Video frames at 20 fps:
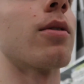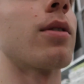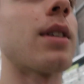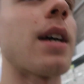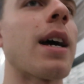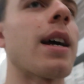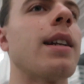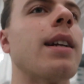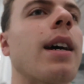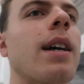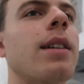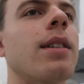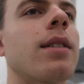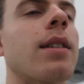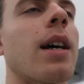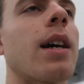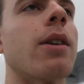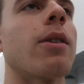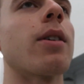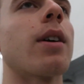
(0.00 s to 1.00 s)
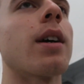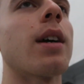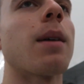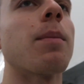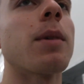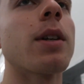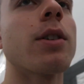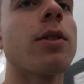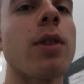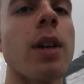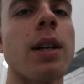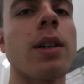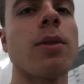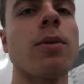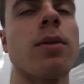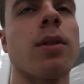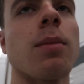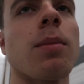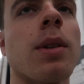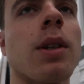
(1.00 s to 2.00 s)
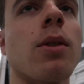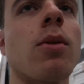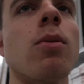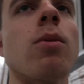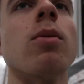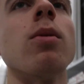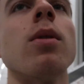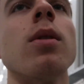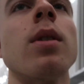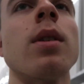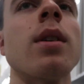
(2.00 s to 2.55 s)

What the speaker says: tie-dye design, okay? I'm gonna try to do something cool,